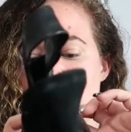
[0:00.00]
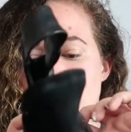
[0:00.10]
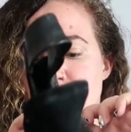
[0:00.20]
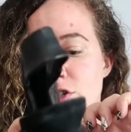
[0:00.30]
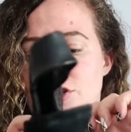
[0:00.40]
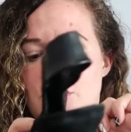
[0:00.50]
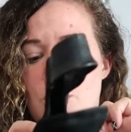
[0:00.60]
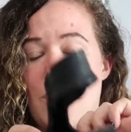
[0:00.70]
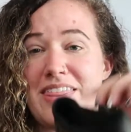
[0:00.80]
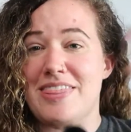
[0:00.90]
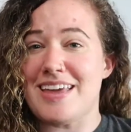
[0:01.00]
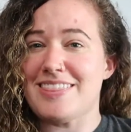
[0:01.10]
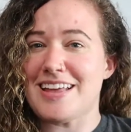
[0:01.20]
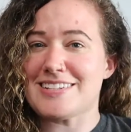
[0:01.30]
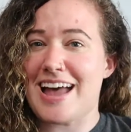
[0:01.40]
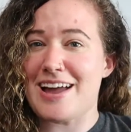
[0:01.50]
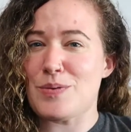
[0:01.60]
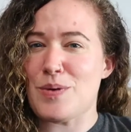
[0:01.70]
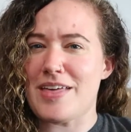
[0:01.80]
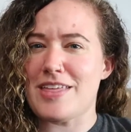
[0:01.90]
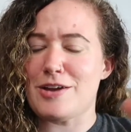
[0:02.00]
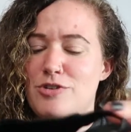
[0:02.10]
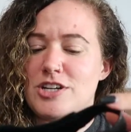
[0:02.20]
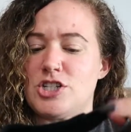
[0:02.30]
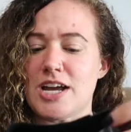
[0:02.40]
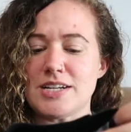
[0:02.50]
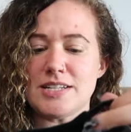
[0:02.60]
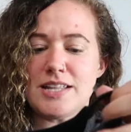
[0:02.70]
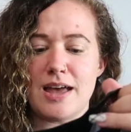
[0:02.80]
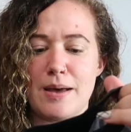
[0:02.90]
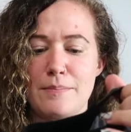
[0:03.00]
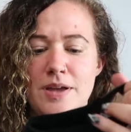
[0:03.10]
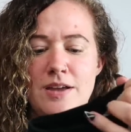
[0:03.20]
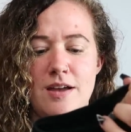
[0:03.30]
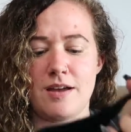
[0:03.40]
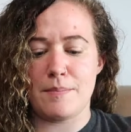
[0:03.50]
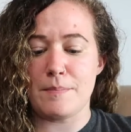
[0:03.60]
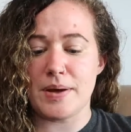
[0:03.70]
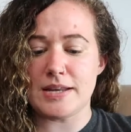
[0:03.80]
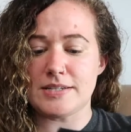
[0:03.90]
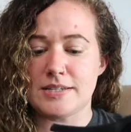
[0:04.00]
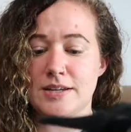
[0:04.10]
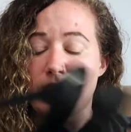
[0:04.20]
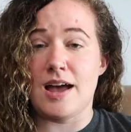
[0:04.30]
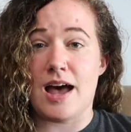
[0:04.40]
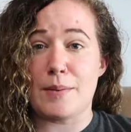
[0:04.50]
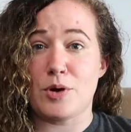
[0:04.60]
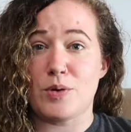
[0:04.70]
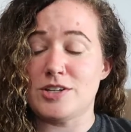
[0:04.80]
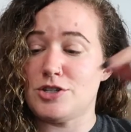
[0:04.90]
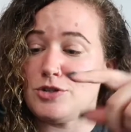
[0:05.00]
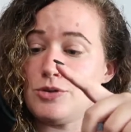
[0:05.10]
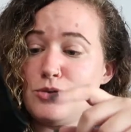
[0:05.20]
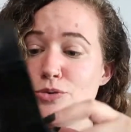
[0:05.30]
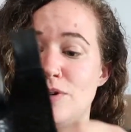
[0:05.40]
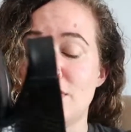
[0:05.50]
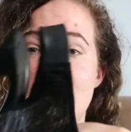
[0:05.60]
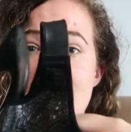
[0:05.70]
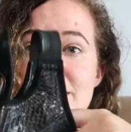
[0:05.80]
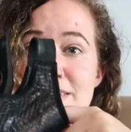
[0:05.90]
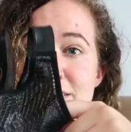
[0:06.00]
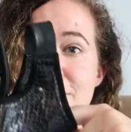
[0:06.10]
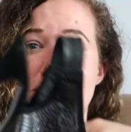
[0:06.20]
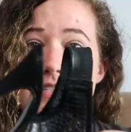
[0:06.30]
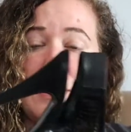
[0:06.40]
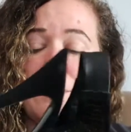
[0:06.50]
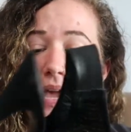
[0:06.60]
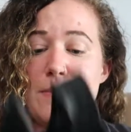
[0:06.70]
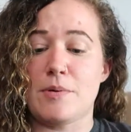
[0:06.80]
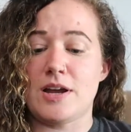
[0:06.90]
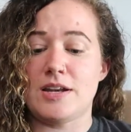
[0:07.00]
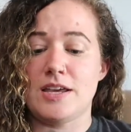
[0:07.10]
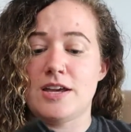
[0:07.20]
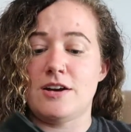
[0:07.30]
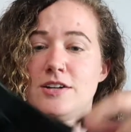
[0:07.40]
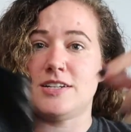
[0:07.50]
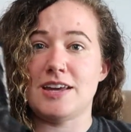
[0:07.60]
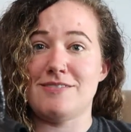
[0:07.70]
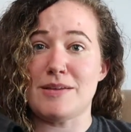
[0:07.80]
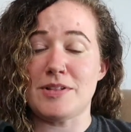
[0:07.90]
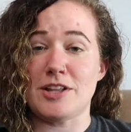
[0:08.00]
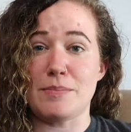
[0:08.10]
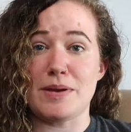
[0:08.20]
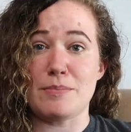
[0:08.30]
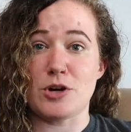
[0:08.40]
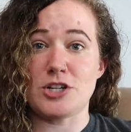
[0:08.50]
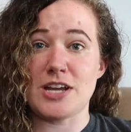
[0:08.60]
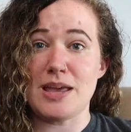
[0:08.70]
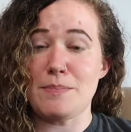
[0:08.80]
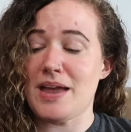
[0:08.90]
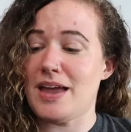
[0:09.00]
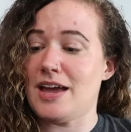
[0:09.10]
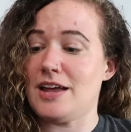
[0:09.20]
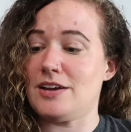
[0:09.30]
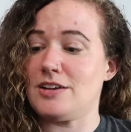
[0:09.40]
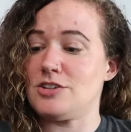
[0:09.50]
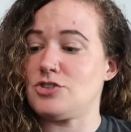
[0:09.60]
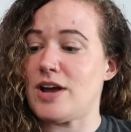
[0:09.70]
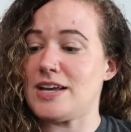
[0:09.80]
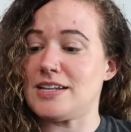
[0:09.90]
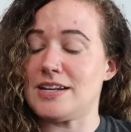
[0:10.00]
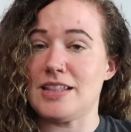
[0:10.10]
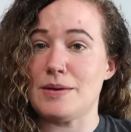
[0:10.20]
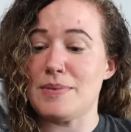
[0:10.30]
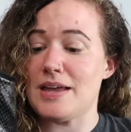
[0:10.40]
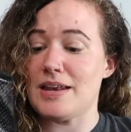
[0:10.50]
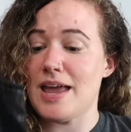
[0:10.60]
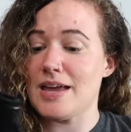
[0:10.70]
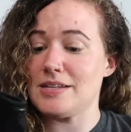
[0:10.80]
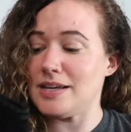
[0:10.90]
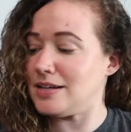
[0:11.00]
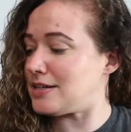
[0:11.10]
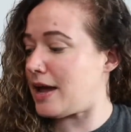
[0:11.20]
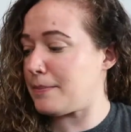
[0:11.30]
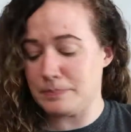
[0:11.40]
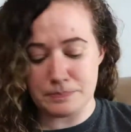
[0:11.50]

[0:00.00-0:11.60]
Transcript: So I think that's kind of why they rejected them, but I'm going to stuff some paper in here to give them a little bit more shape and try sending them in a second time.